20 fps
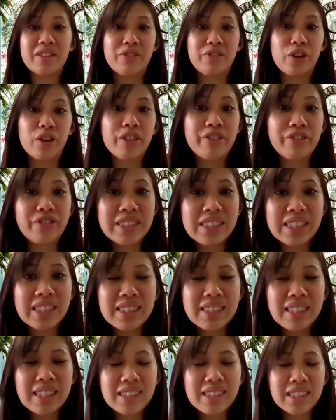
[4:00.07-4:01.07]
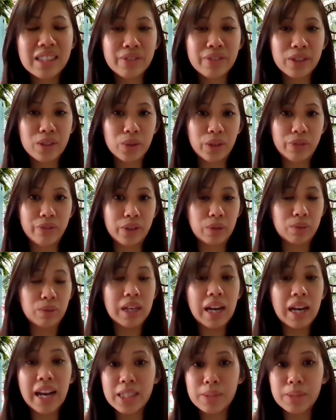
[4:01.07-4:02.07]
for a physicist, even though if you
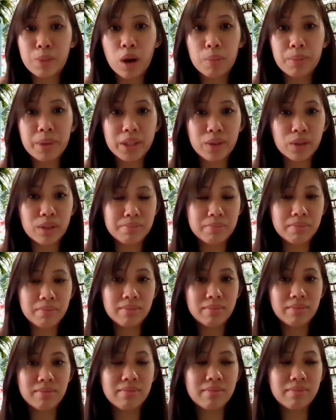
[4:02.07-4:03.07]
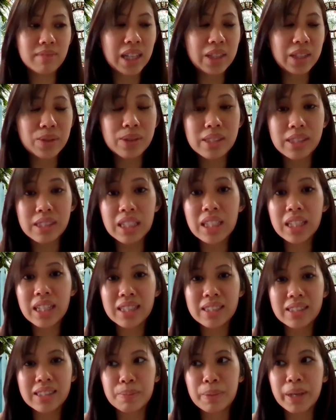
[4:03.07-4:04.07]
guys probably don't get to see
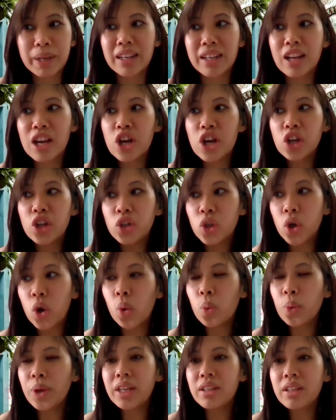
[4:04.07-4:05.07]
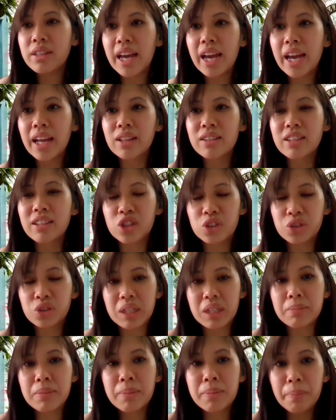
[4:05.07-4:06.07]
this, but knowing that the
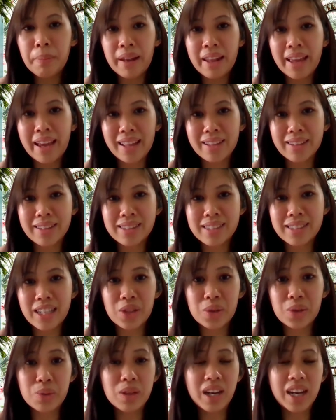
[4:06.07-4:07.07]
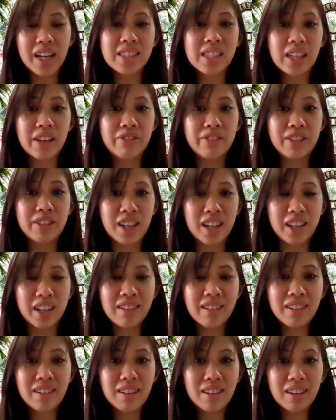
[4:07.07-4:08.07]
treatment plans that you guys have
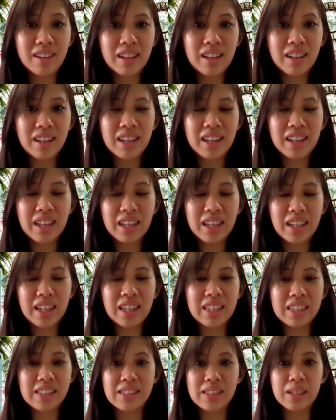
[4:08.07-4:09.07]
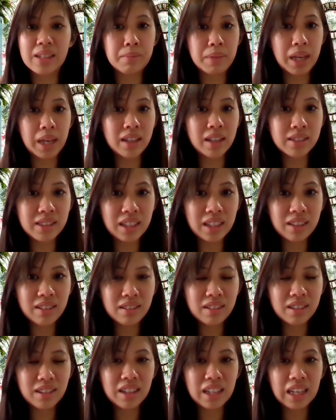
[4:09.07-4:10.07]
done is amazing,
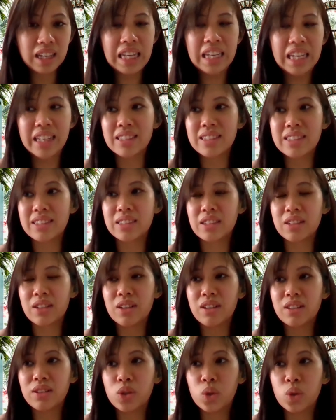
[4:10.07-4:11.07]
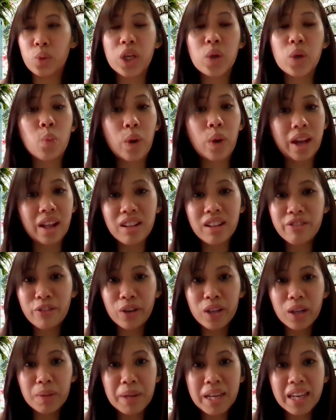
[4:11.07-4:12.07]
is doing well
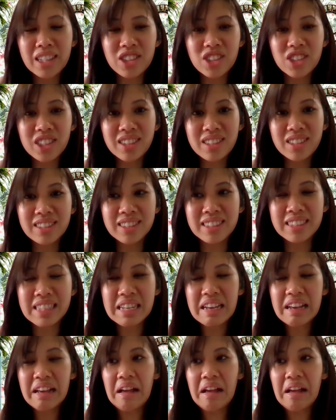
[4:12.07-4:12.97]
for the patients.